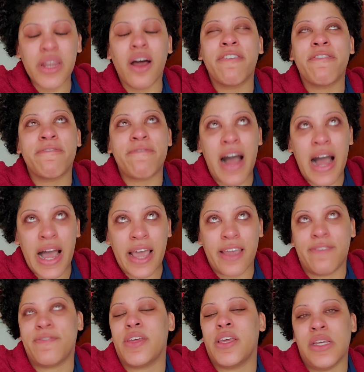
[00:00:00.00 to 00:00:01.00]

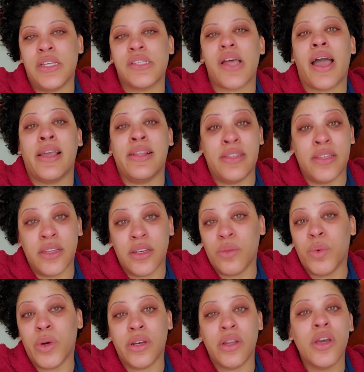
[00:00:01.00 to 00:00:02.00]
5 is ideal
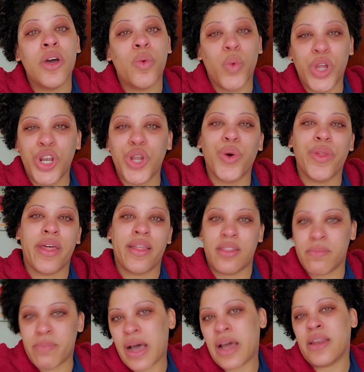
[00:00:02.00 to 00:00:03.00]
when we know that
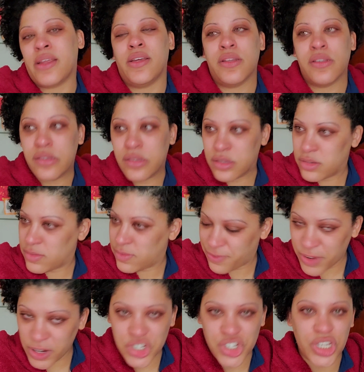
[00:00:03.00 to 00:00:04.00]
the body is
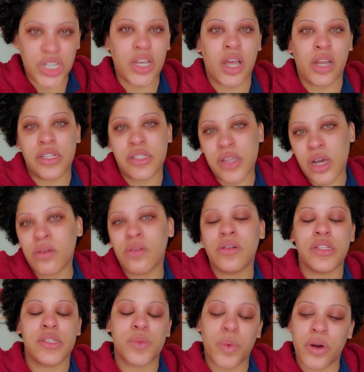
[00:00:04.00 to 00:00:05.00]
functioning on its own,
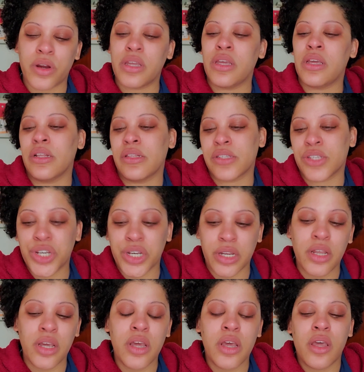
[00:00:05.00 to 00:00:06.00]
it's working, it's
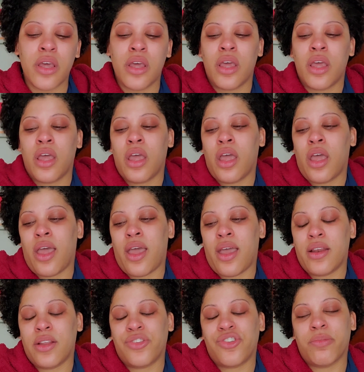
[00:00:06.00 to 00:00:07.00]
good.
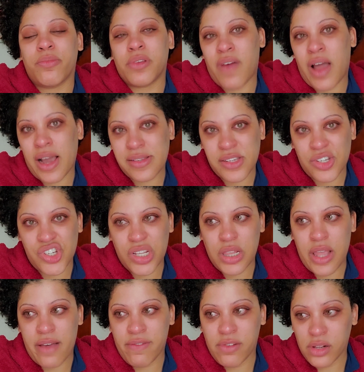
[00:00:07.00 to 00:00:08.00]
And in terms of oxygen
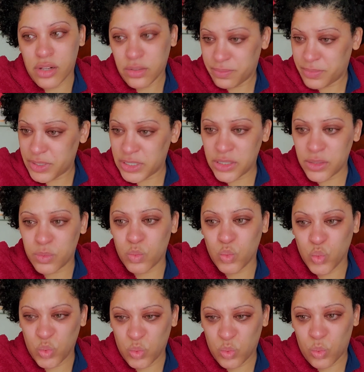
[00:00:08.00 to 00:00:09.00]
level,
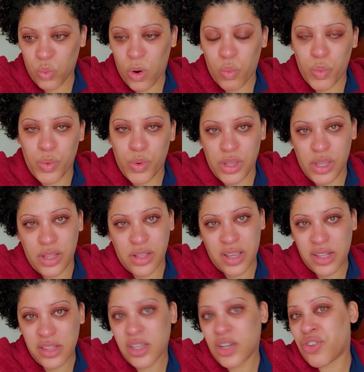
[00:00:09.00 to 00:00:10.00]
when we
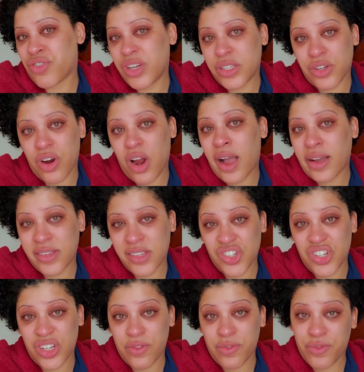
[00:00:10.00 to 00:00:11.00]
can decrease her
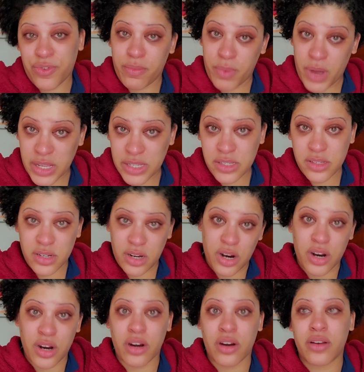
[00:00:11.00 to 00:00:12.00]
oxygen from us to
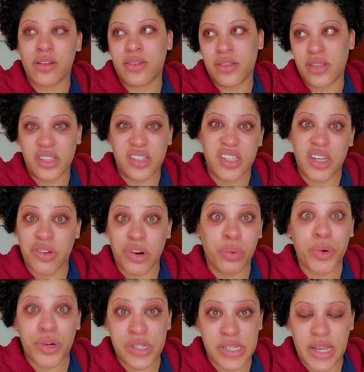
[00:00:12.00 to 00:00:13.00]
her to
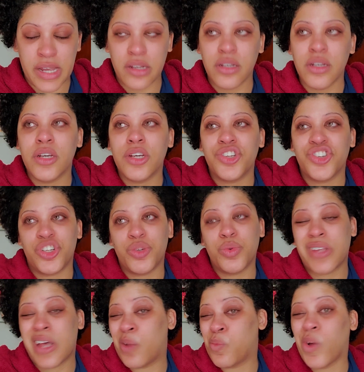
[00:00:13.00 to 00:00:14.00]
0%. She
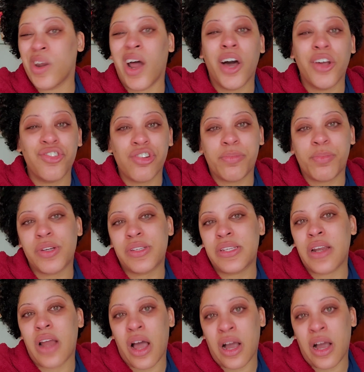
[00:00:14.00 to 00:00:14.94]
was on 100%